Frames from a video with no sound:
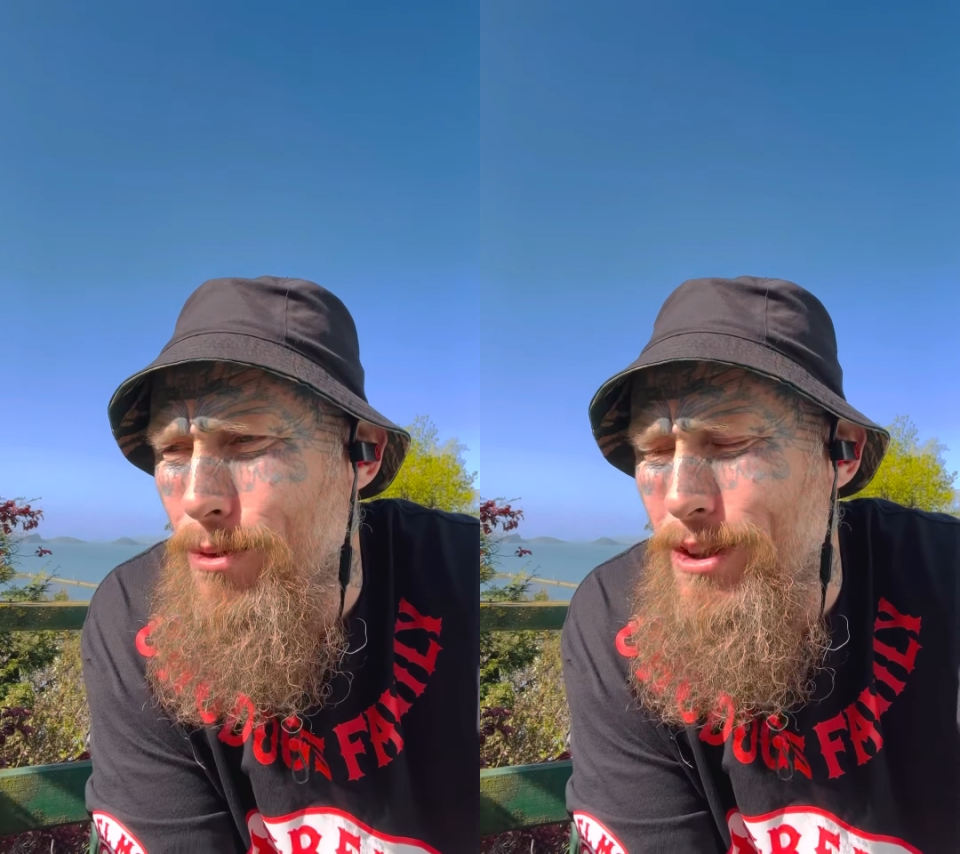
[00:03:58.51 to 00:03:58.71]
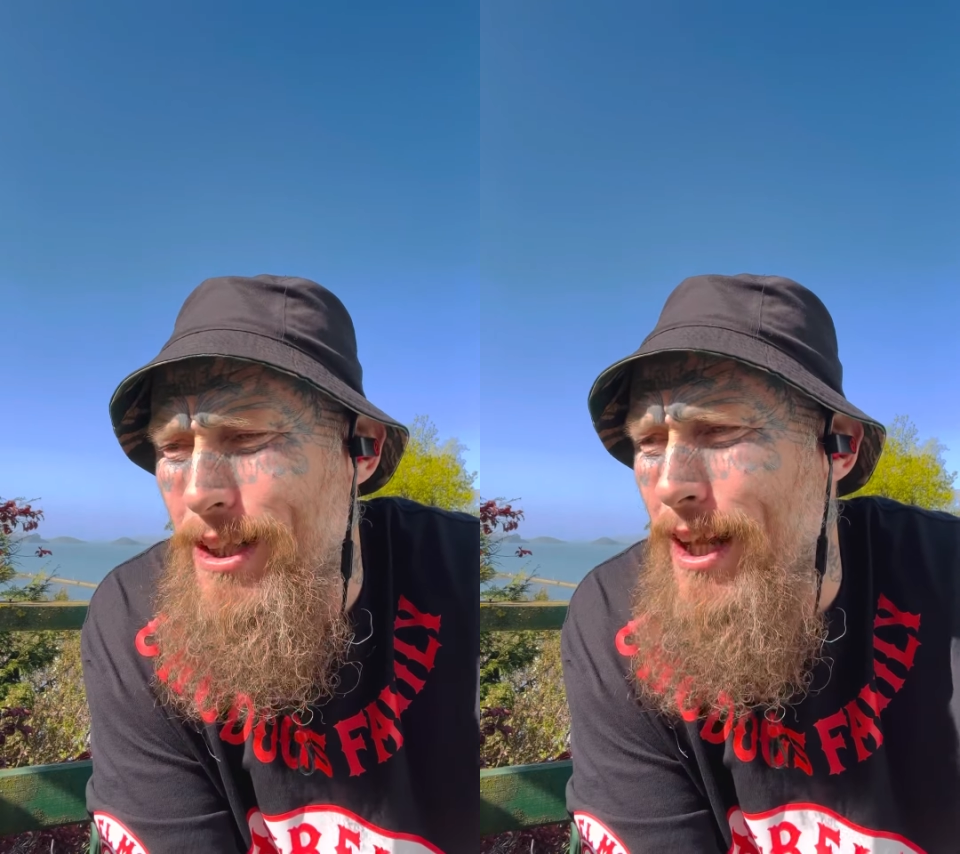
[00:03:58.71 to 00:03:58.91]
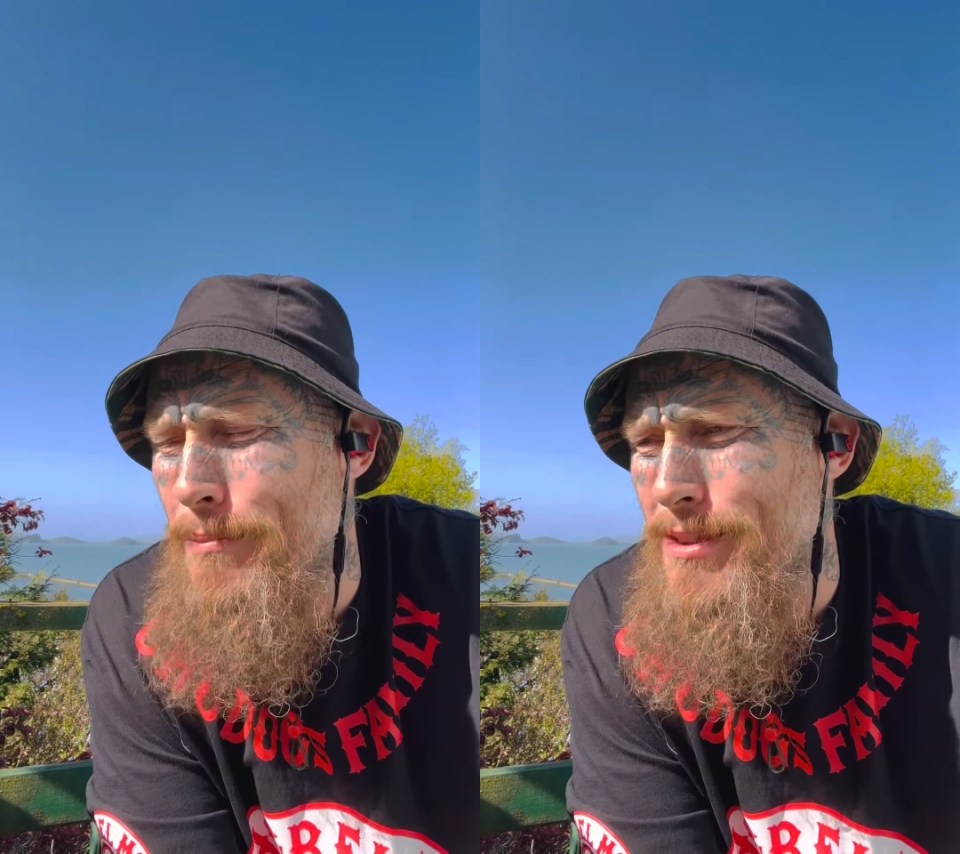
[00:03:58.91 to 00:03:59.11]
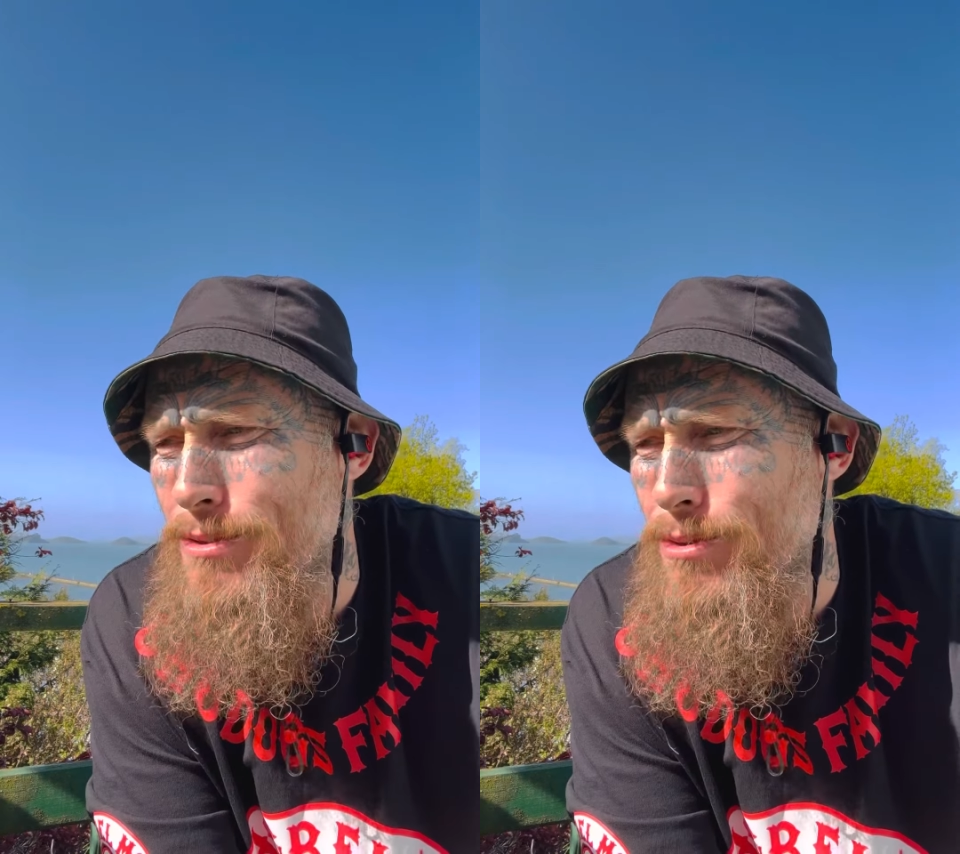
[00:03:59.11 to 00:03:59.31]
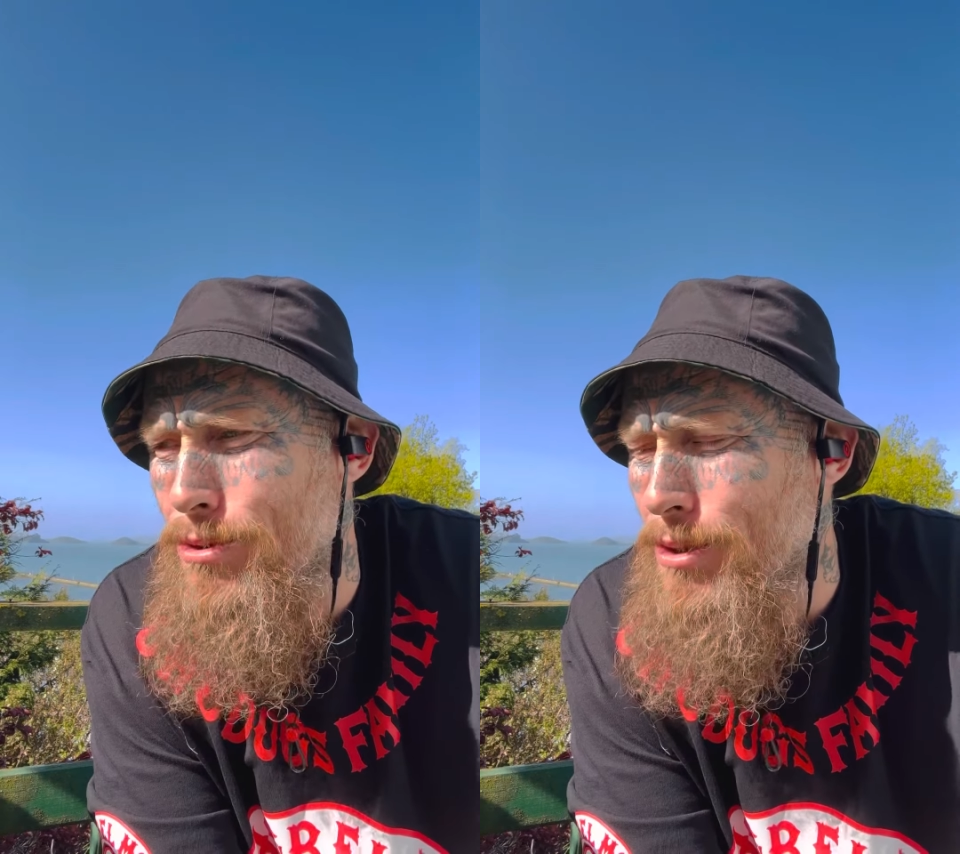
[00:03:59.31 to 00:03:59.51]
what their name
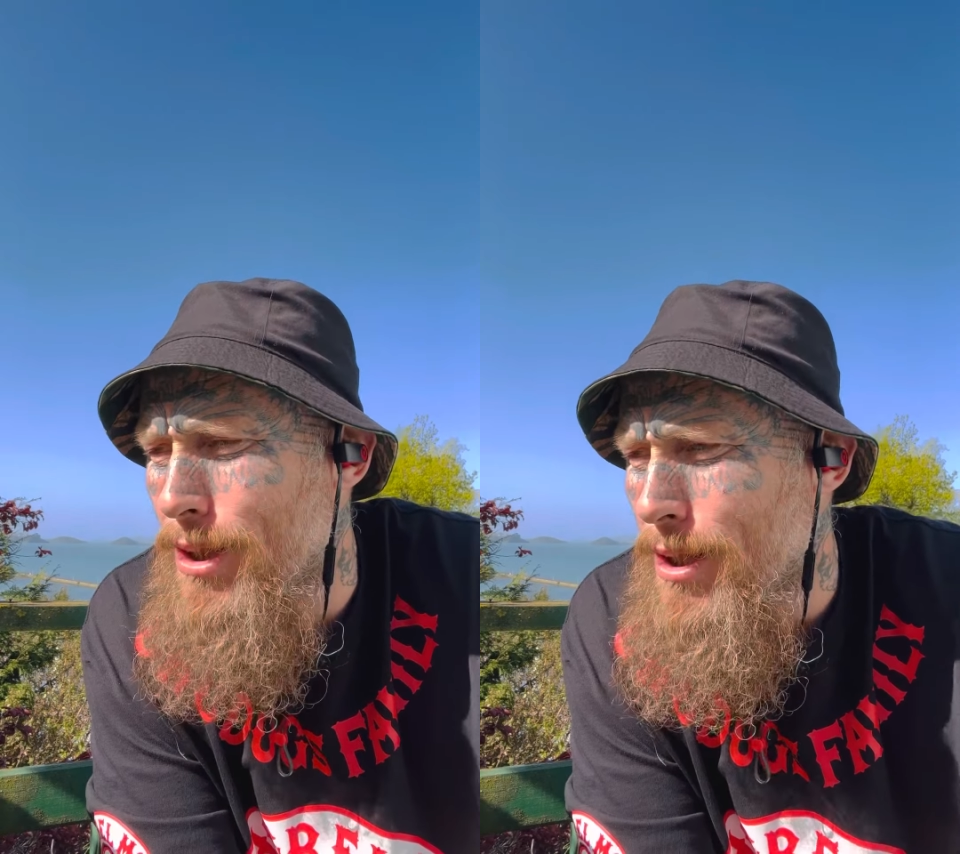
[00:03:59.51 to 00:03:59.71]
is, or